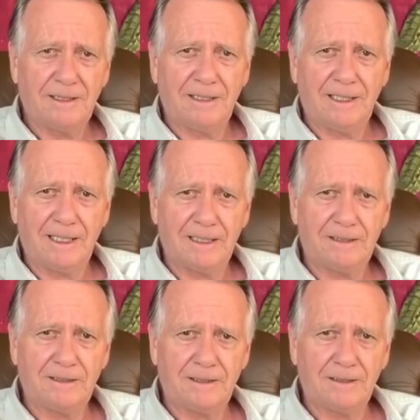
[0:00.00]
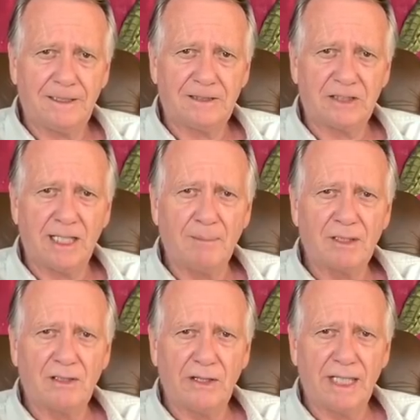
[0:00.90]
And uh, it's a
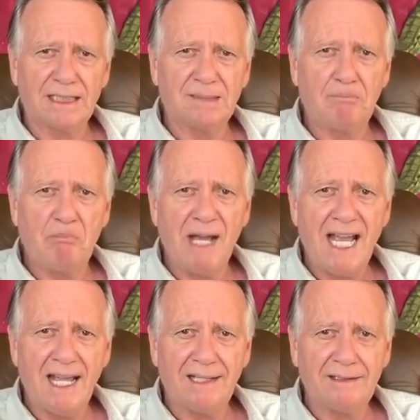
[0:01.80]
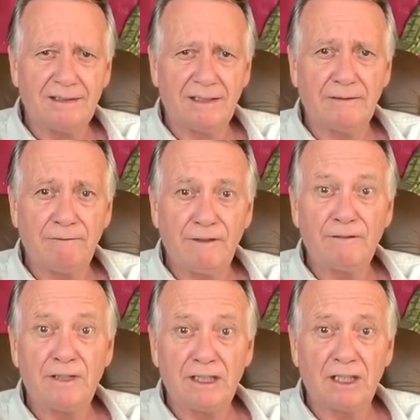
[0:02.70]
chemical that's banned in
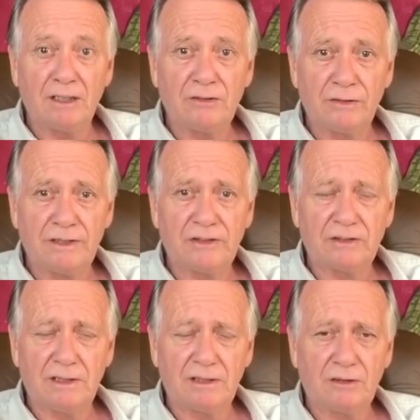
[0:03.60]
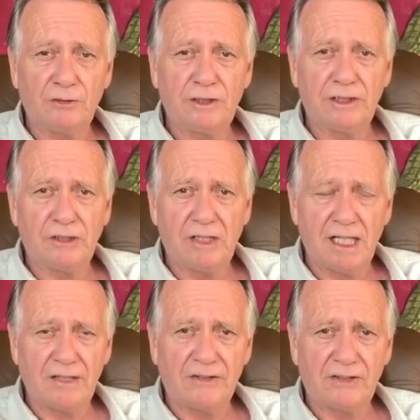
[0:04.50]
50 countries, including the
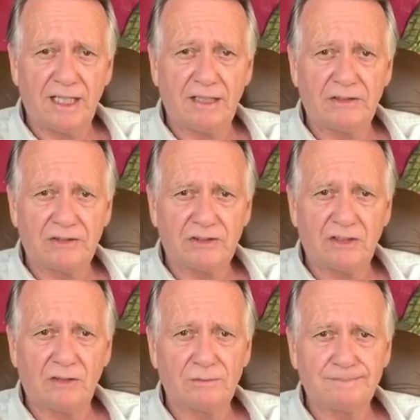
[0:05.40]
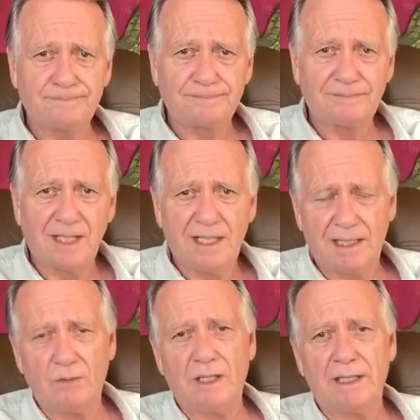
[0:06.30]
United States. So,
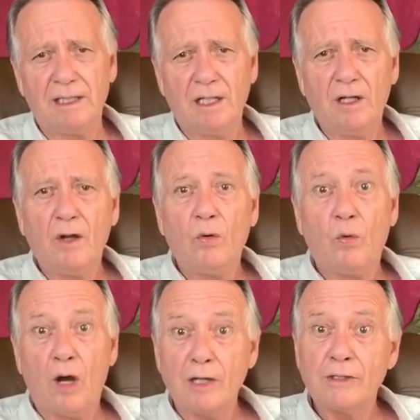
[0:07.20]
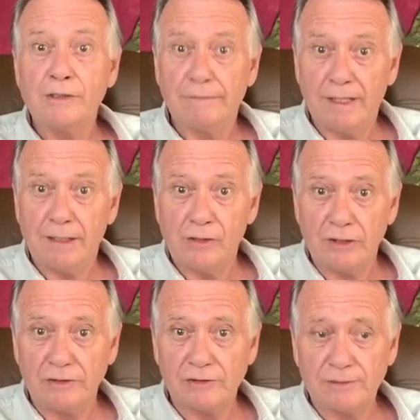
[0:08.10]
anyway, wash your
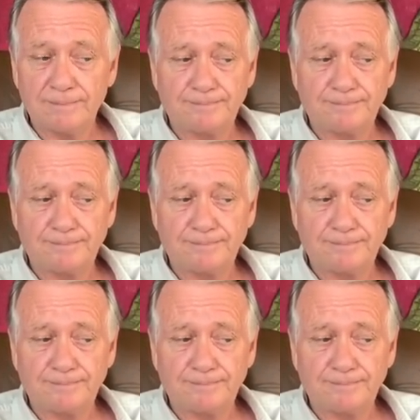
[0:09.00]
veggies.